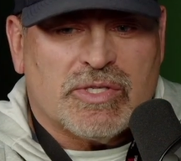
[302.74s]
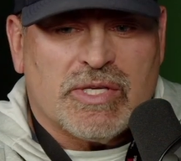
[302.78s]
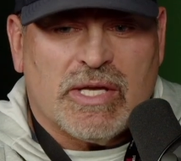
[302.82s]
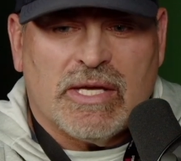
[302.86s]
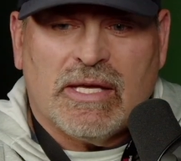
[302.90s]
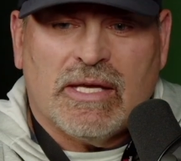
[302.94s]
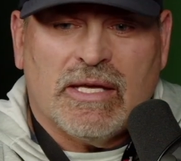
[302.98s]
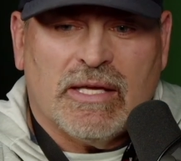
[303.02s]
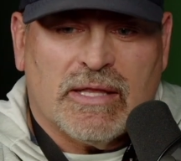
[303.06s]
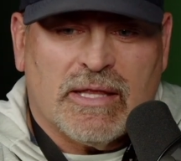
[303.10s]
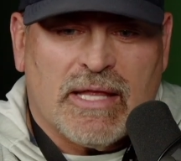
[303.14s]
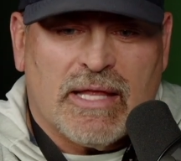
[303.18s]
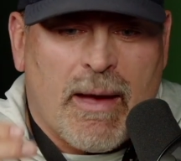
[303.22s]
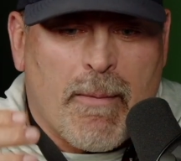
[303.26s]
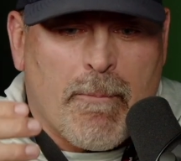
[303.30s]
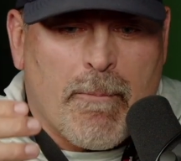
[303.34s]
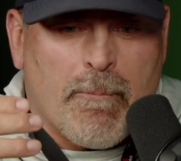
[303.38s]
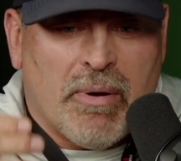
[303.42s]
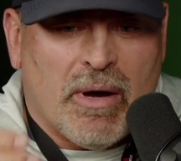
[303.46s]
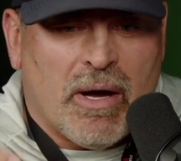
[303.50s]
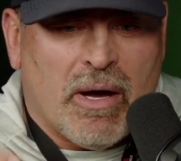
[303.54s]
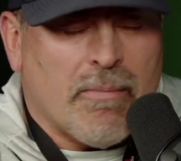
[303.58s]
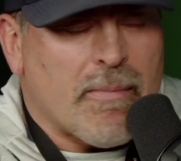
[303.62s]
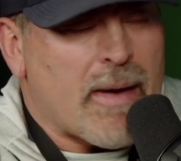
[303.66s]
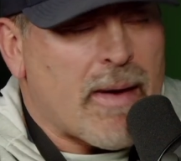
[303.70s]
get that
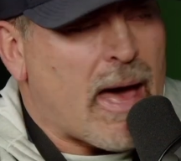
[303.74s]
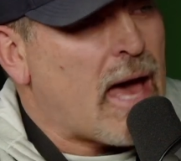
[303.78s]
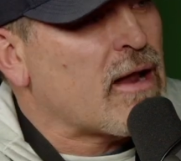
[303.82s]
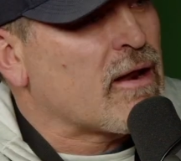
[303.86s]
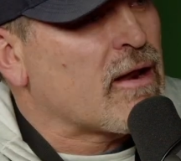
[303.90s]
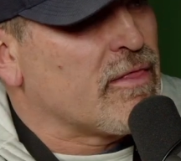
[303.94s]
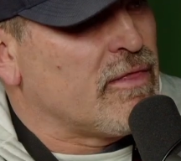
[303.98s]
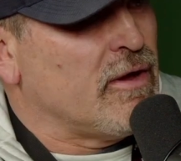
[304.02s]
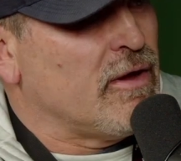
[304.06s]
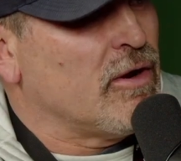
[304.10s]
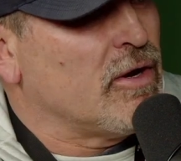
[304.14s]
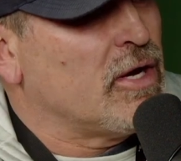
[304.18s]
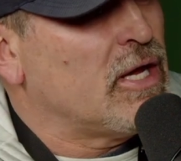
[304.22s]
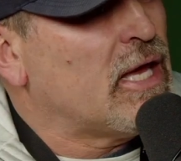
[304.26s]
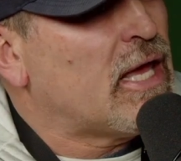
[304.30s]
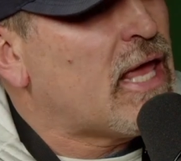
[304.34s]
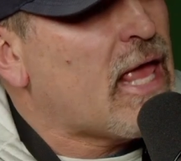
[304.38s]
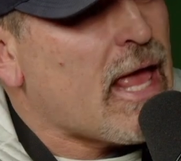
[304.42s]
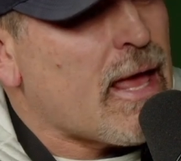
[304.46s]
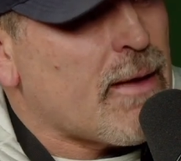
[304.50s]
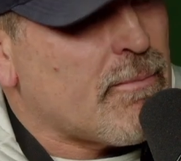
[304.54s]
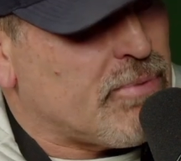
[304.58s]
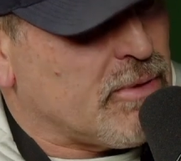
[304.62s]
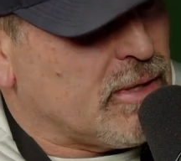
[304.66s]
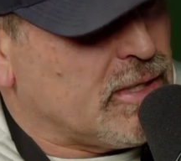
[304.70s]
bum out of there. He
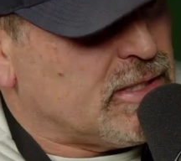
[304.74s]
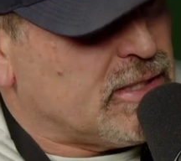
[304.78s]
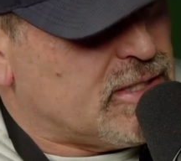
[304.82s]
can't play